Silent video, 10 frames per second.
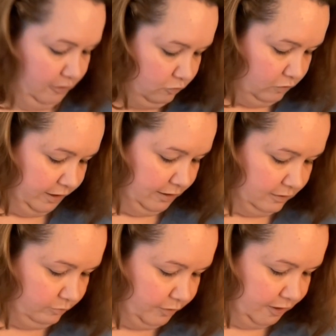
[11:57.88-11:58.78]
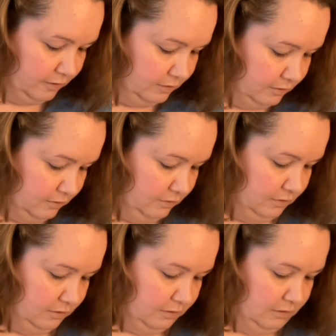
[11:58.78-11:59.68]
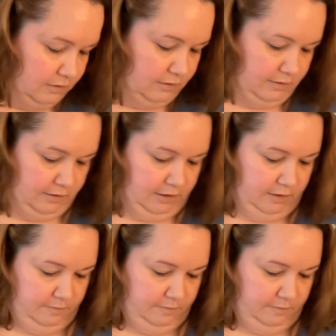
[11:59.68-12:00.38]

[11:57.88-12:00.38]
quite a bit done,